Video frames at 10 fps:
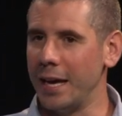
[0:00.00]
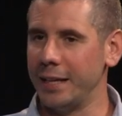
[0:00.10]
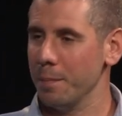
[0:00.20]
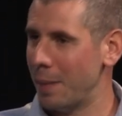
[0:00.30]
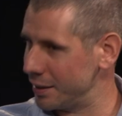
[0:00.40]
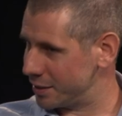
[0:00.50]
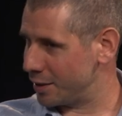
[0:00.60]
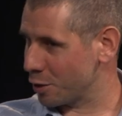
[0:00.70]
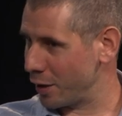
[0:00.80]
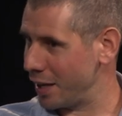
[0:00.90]
the master's
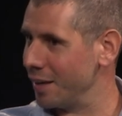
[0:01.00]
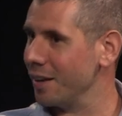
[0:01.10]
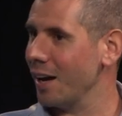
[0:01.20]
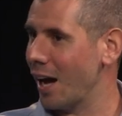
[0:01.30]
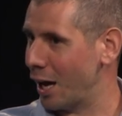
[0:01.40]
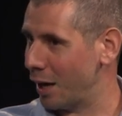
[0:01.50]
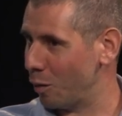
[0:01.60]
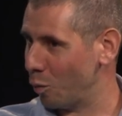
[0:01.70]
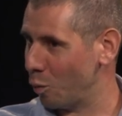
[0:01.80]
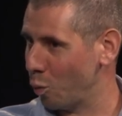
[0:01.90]
degree
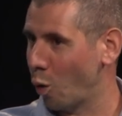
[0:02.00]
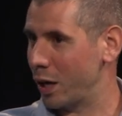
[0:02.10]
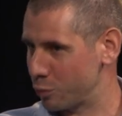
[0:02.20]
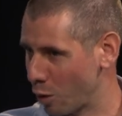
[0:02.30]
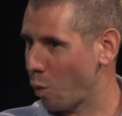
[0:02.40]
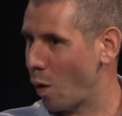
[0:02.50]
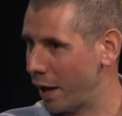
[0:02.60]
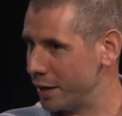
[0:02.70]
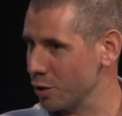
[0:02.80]
are what is required.